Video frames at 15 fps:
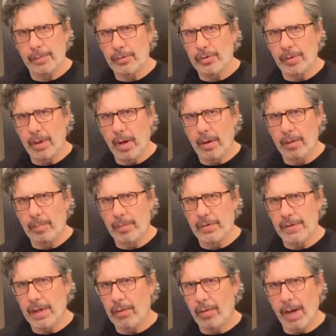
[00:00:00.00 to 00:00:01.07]
between
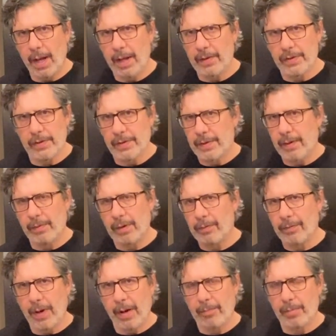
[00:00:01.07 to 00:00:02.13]
100% rise and
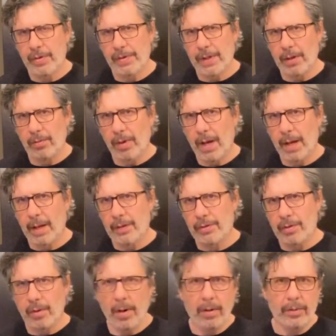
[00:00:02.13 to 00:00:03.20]
75% rise
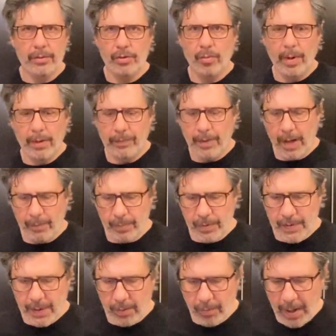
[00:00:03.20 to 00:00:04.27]
or
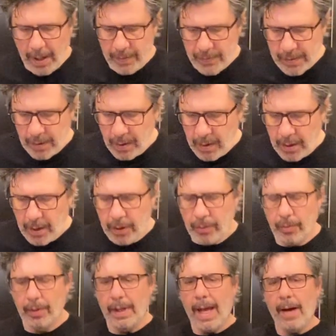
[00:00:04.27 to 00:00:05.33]
125% rise. You
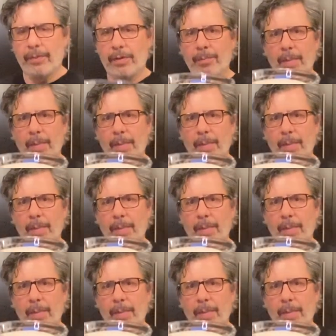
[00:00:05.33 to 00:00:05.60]
really have to